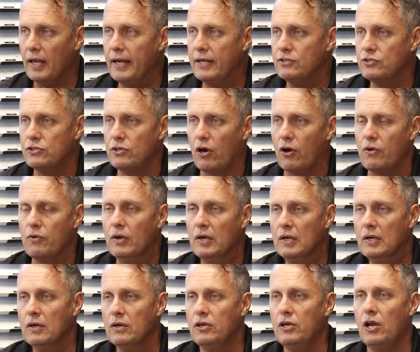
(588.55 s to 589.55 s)
And so,
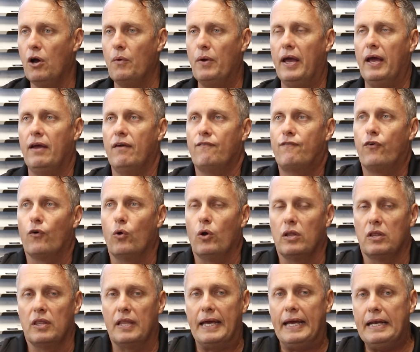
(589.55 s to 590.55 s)
you know, for
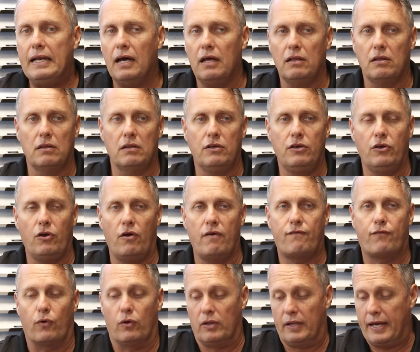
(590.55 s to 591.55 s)
a leader, you know,
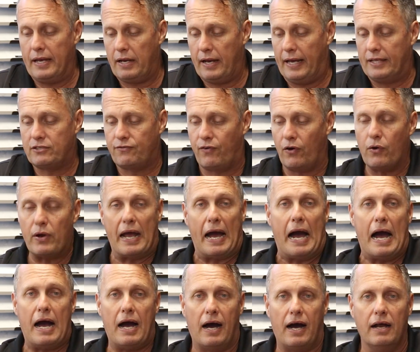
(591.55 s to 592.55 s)
for a leader, it's very
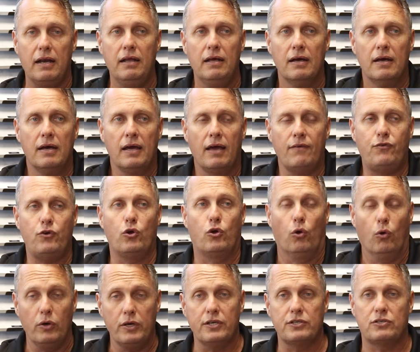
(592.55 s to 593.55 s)
hard. If you
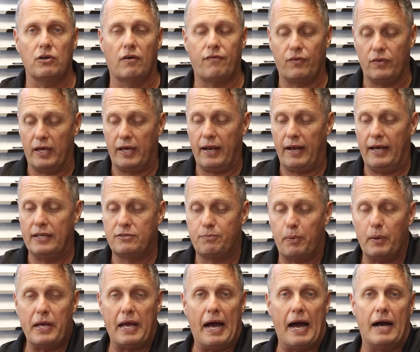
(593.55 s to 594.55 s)
call yourself a leader, it's
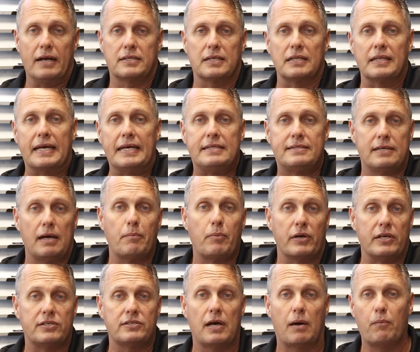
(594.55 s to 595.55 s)
pretty hard to lead
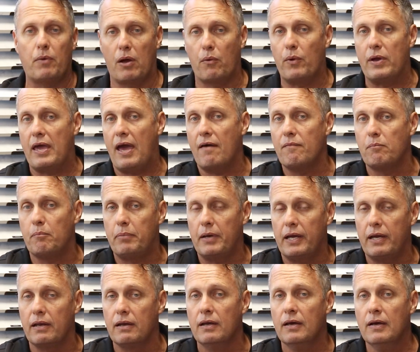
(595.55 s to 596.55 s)
somebody somewhere where you haven't
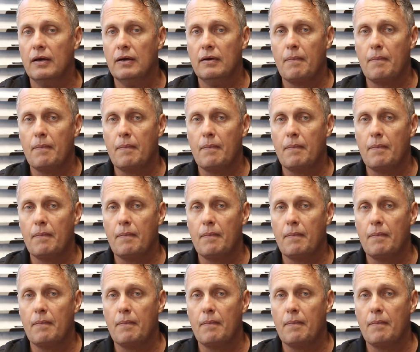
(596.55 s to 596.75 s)
been.